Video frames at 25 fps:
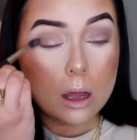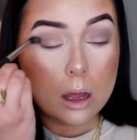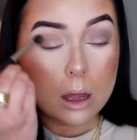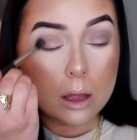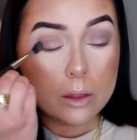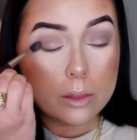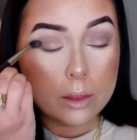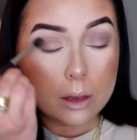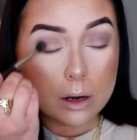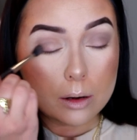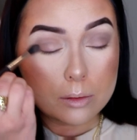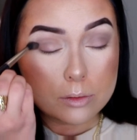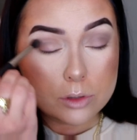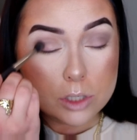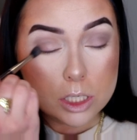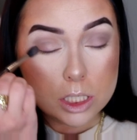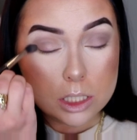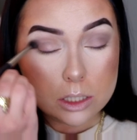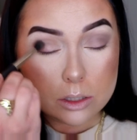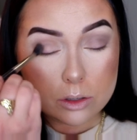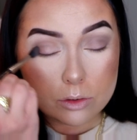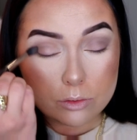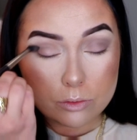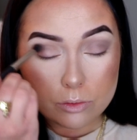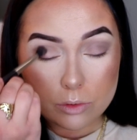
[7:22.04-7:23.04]
And then I'm
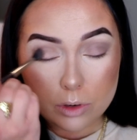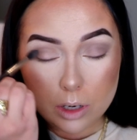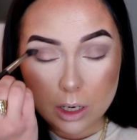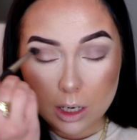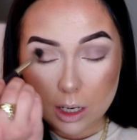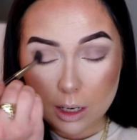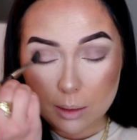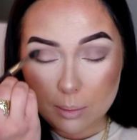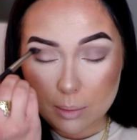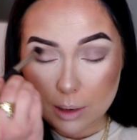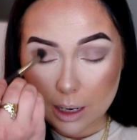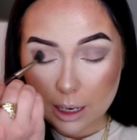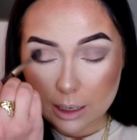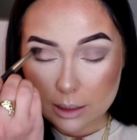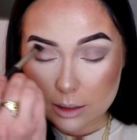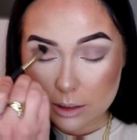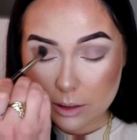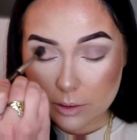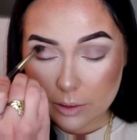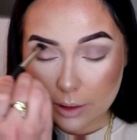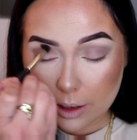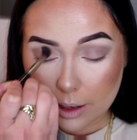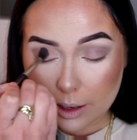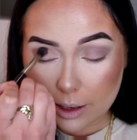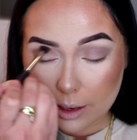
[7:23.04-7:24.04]
just really blending
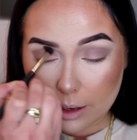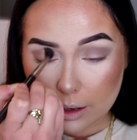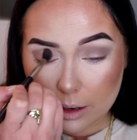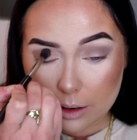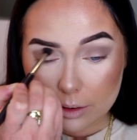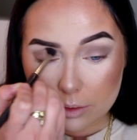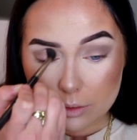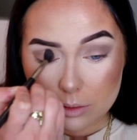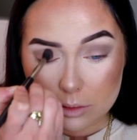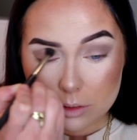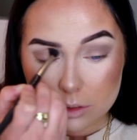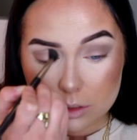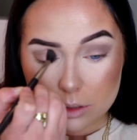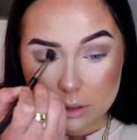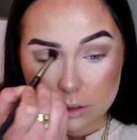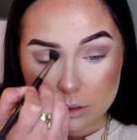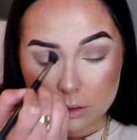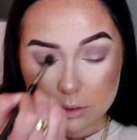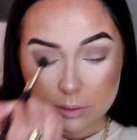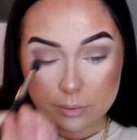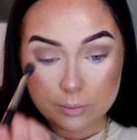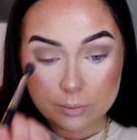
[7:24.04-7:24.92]
that out.